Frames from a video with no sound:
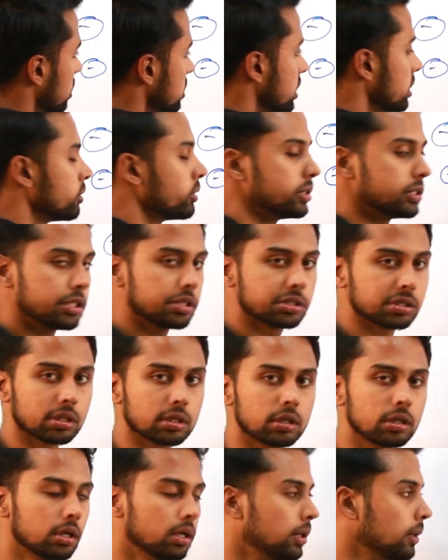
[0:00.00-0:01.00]
original
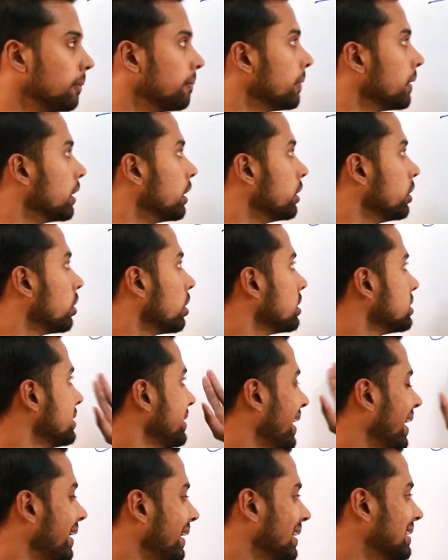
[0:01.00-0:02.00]
jurisdiction. Your
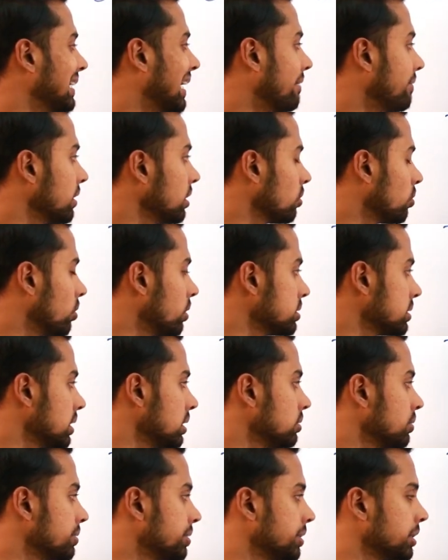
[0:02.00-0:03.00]
CAT is having
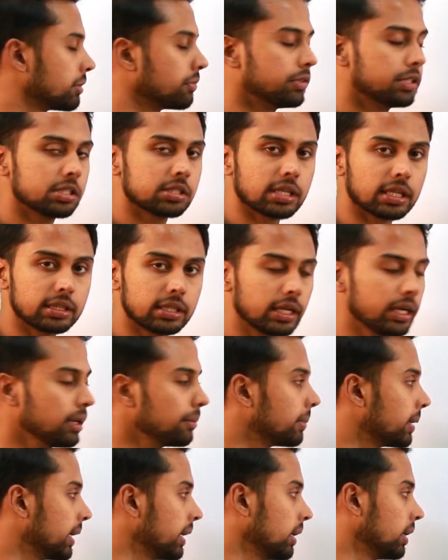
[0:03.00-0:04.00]
original jurisdiction, which is
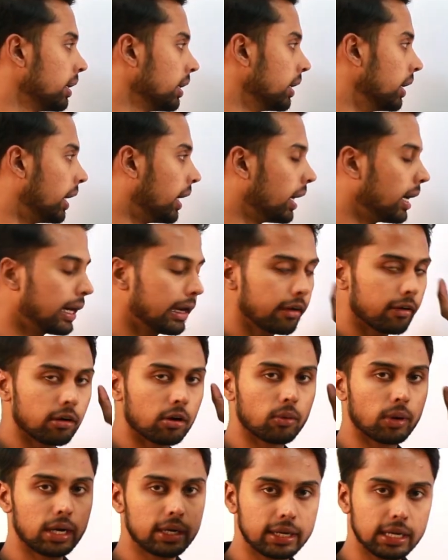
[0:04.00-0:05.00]
nothing but
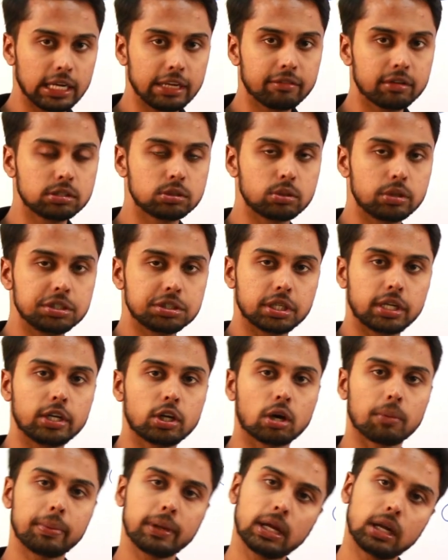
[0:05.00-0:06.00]
while dealing with judiciary
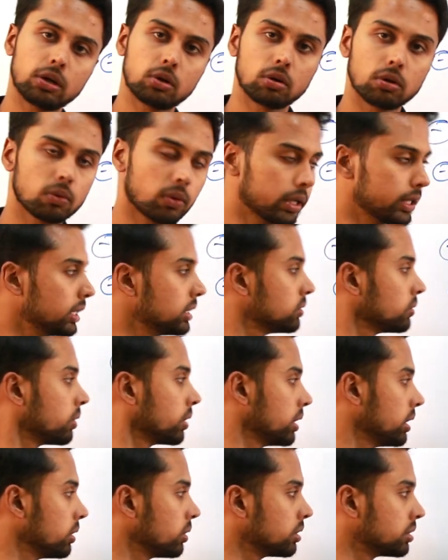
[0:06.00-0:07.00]
topic, I told what is
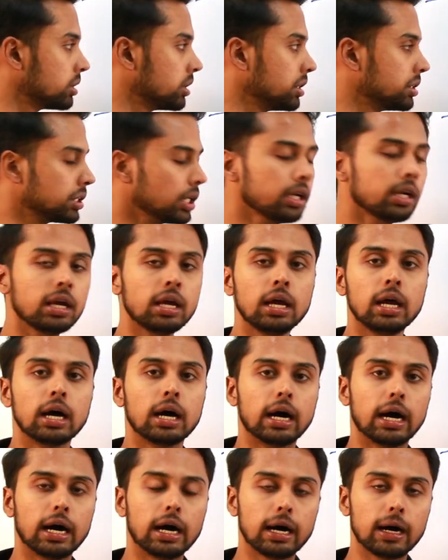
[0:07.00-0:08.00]
original jurisdiction,
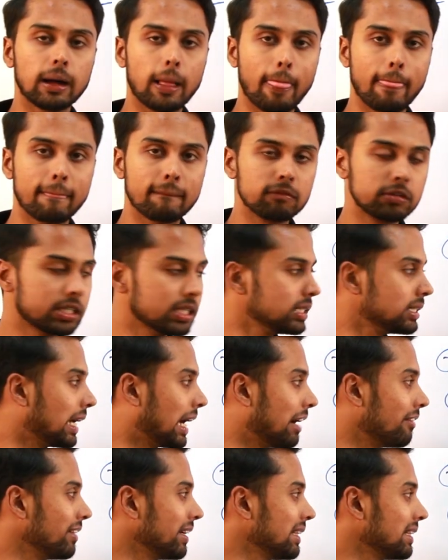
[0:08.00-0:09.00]
which is
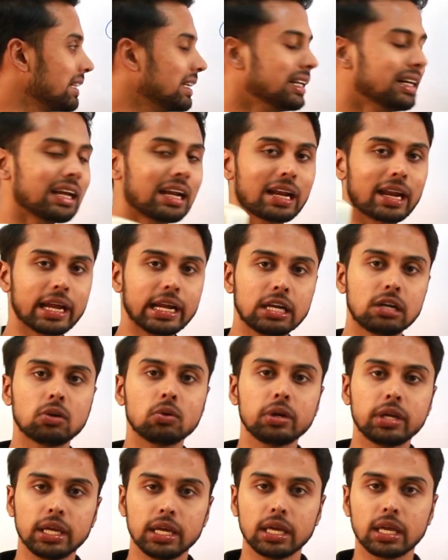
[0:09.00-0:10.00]
having the right
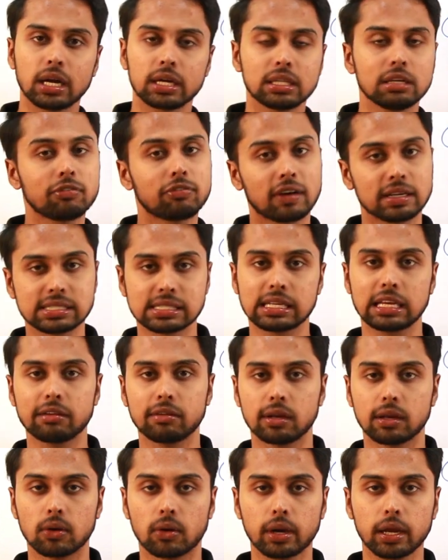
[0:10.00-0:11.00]
to hear at the first
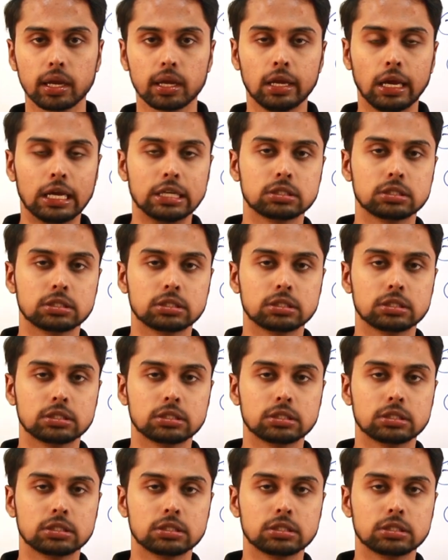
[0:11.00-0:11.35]
level. Okay,